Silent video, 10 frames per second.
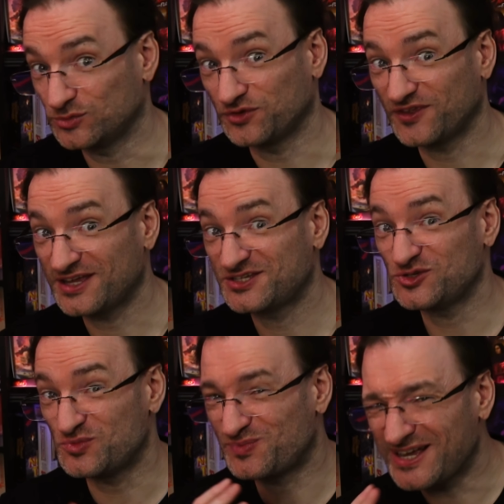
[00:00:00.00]
with that,
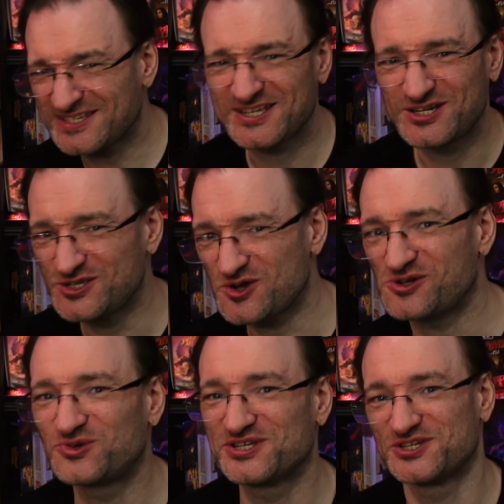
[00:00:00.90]
you basically
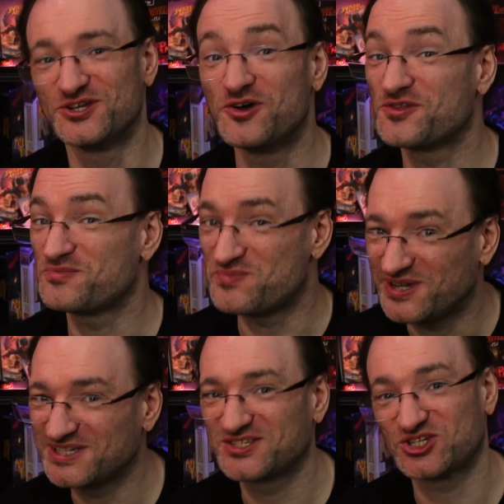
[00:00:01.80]
already know the
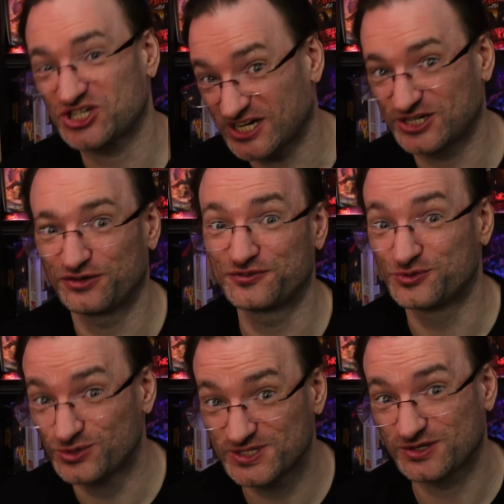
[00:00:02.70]
biggest chunk of the
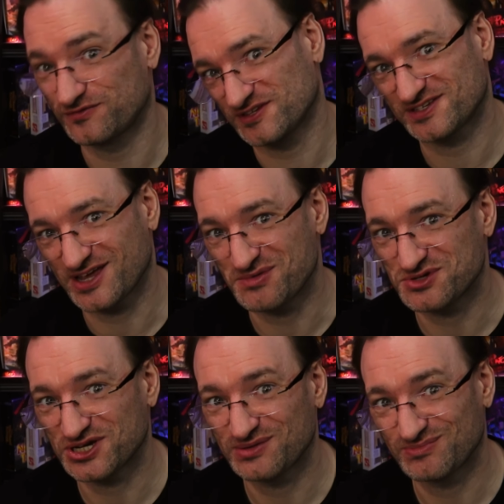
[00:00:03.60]
rules of this game
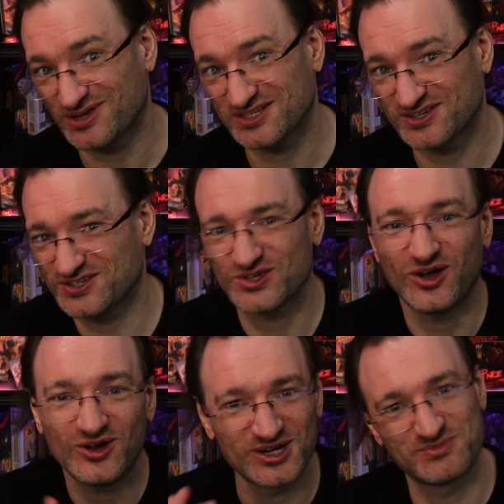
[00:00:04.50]
jam, as it is
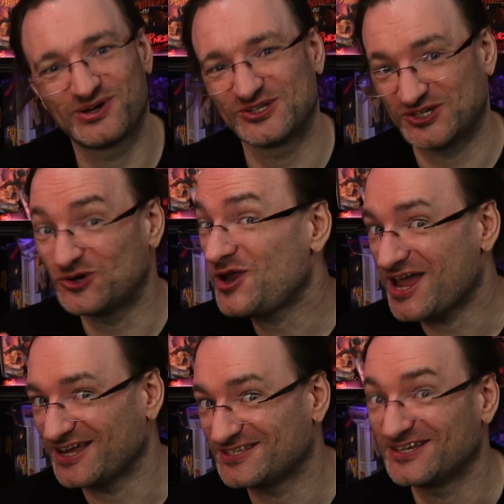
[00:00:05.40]
all about
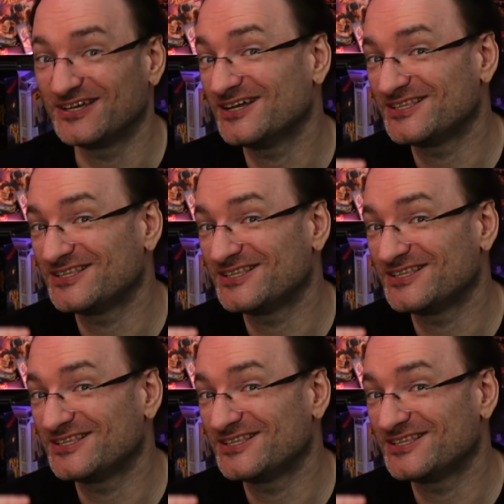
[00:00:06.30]
creating a